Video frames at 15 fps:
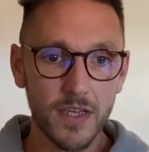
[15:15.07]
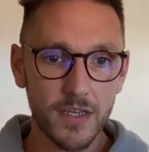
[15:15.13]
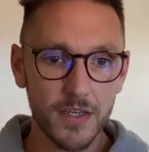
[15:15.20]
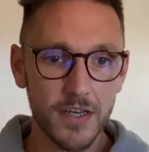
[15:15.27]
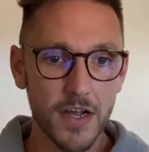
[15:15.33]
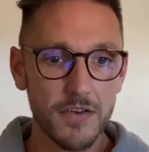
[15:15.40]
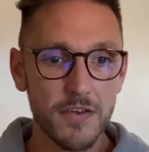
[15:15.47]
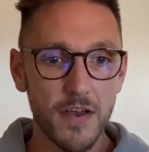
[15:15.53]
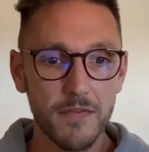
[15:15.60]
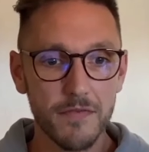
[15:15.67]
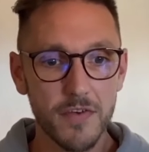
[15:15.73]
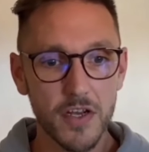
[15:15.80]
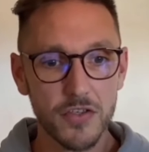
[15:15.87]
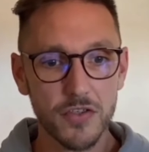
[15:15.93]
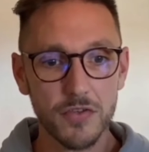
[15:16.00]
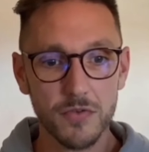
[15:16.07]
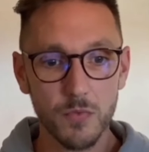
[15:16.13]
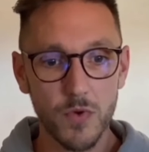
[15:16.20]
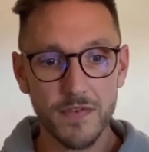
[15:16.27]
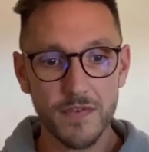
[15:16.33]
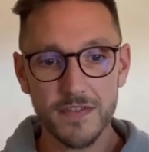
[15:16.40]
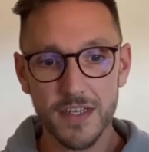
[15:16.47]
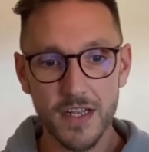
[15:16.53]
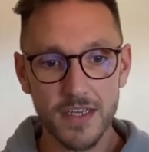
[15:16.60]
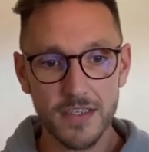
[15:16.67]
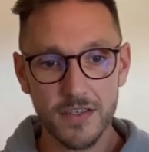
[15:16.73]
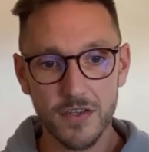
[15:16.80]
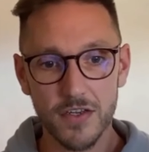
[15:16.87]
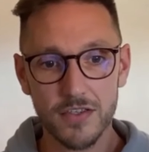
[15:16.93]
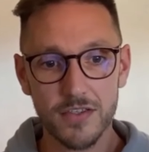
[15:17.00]
Now I'd have versions with slider
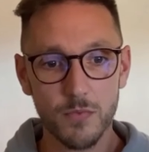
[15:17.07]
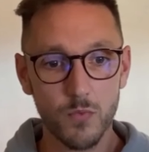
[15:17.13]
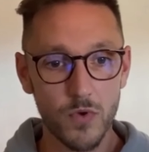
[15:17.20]
dots,